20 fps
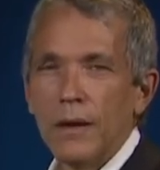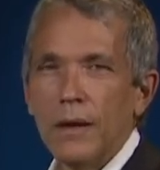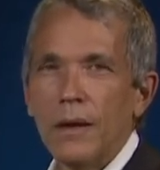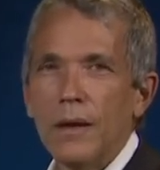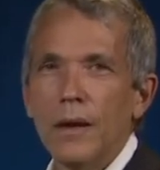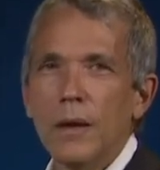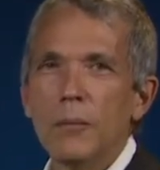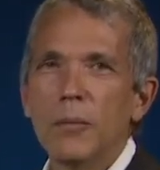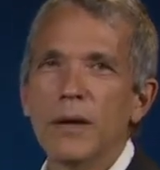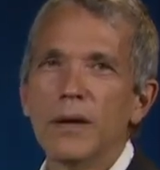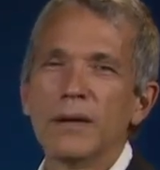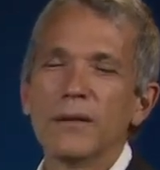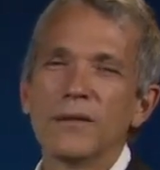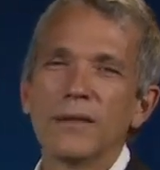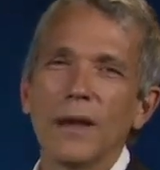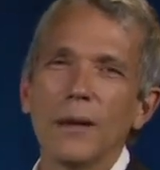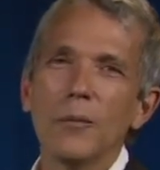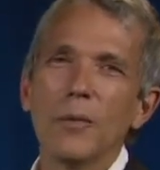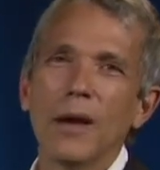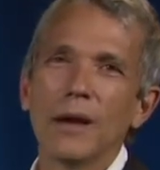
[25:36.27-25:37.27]
But a
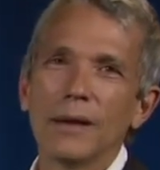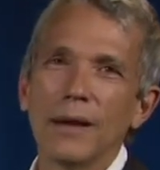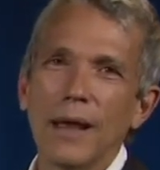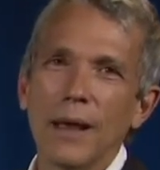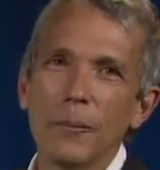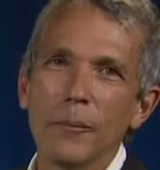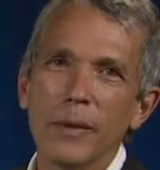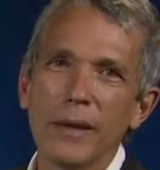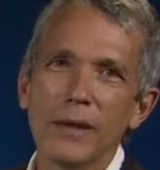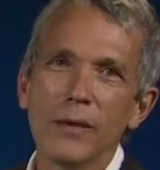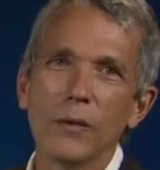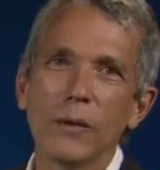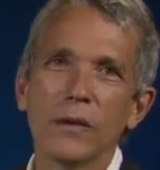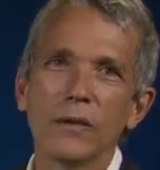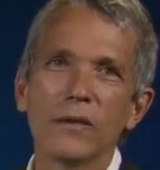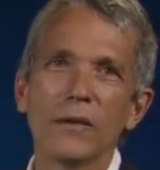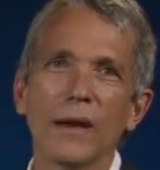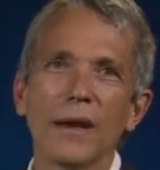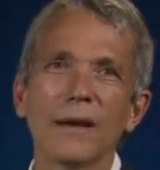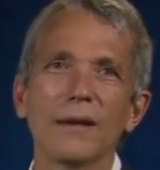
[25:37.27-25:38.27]
somewhat ambiguous
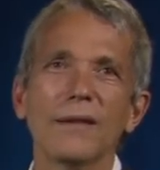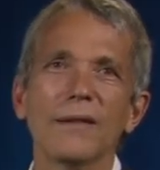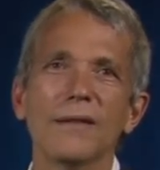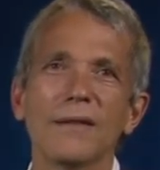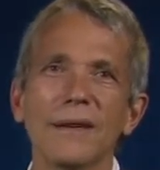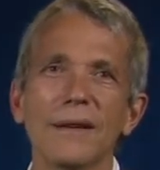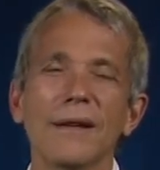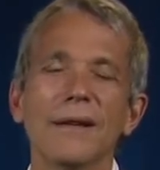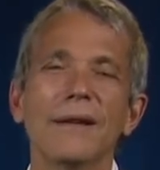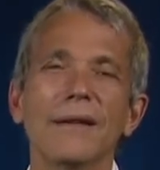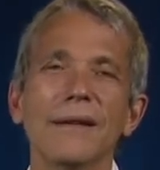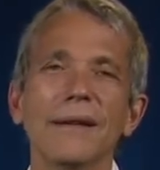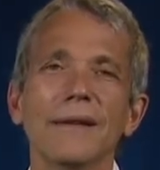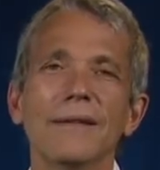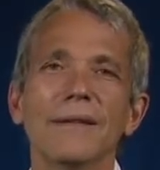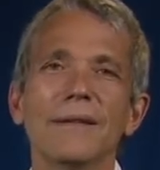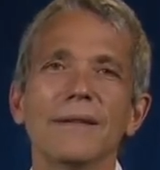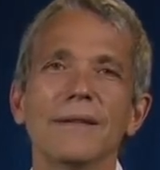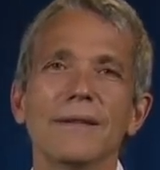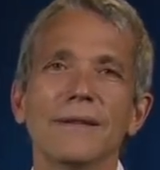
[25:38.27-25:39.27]
text still
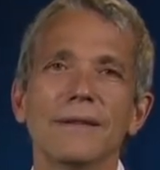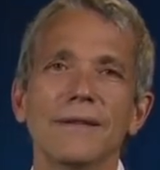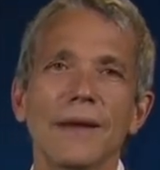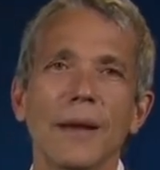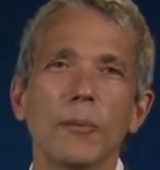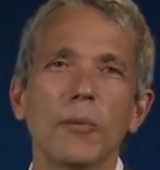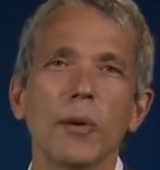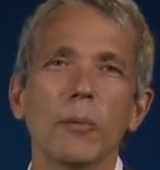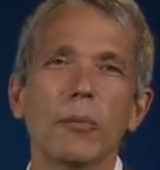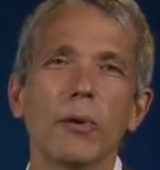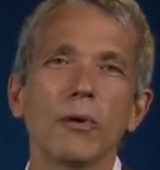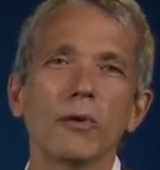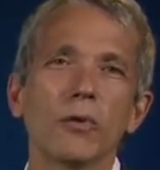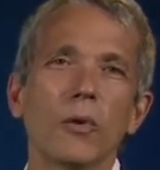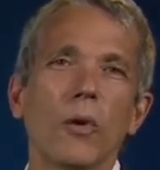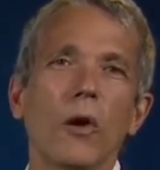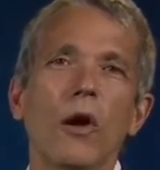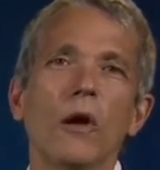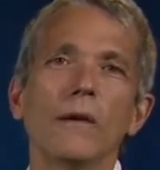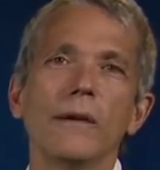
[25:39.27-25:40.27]
isn't susceptible to
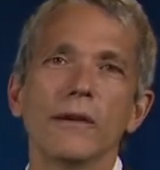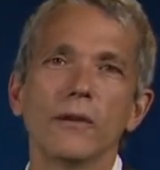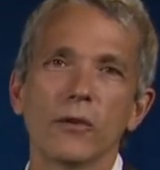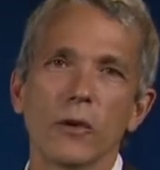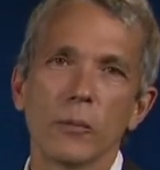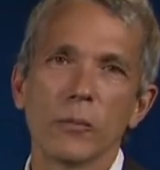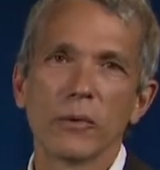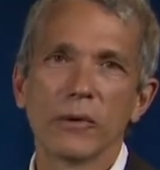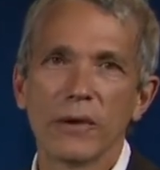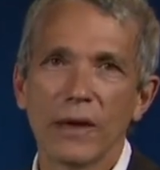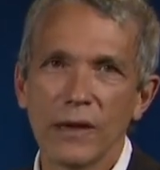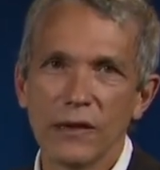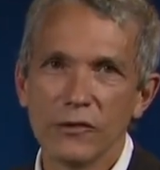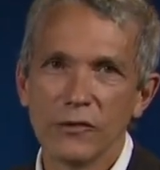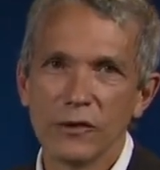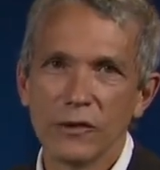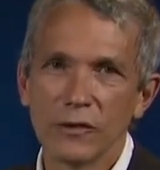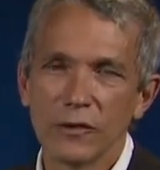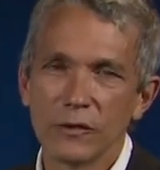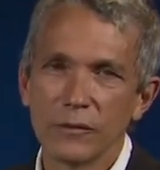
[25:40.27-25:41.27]
all
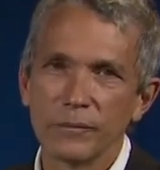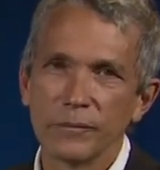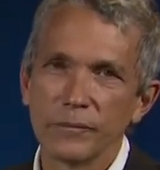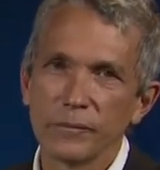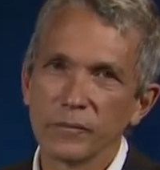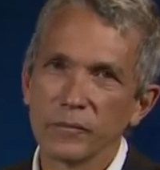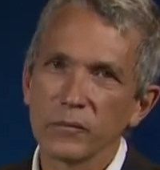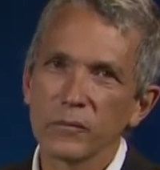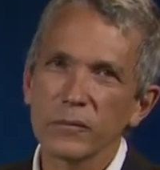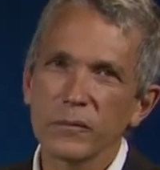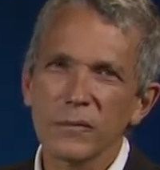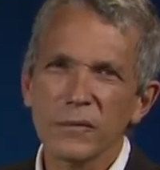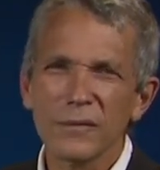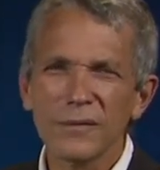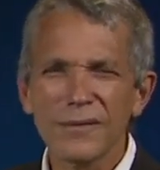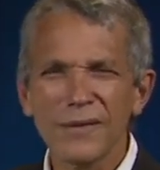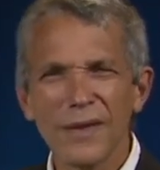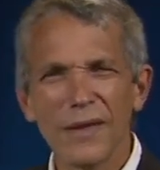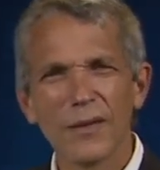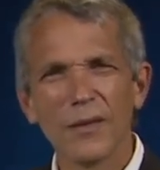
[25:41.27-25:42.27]
interpretations.
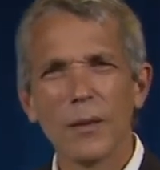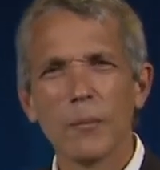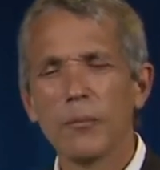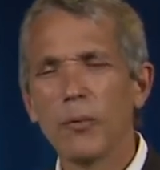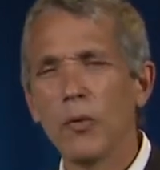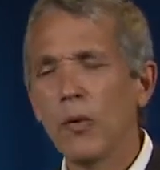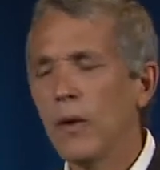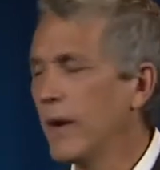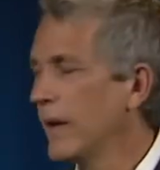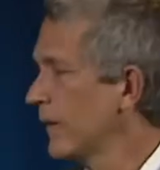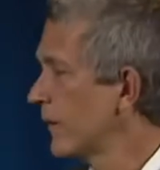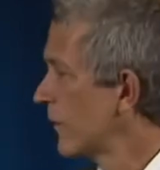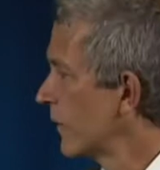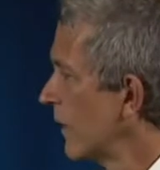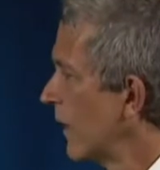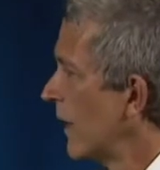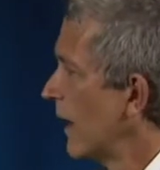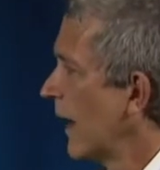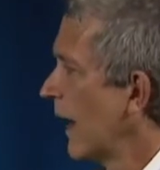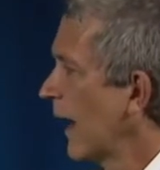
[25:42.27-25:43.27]
The points
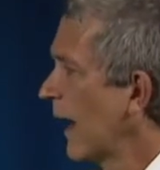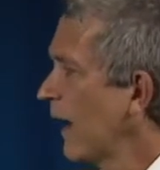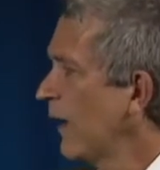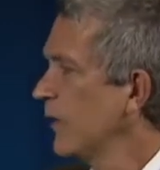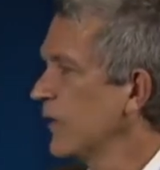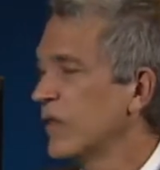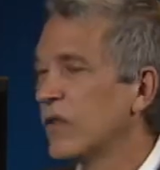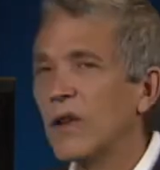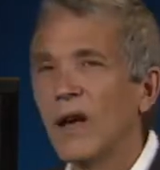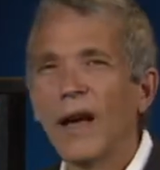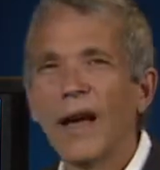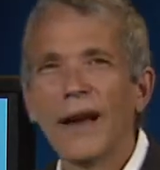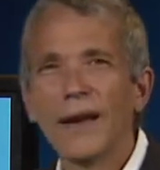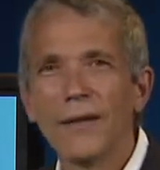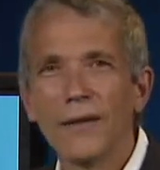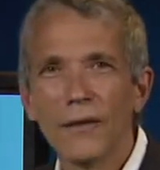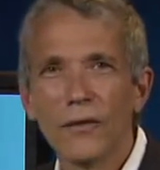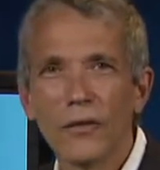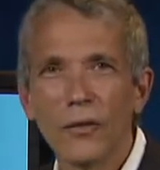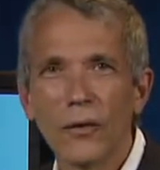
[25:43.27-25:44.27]
outside
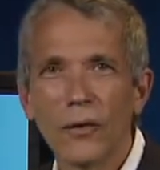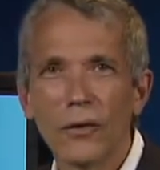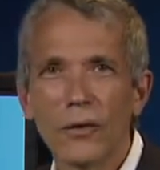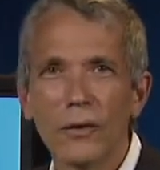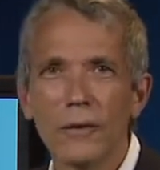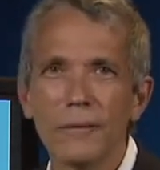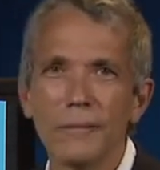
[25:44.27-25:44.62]
the circle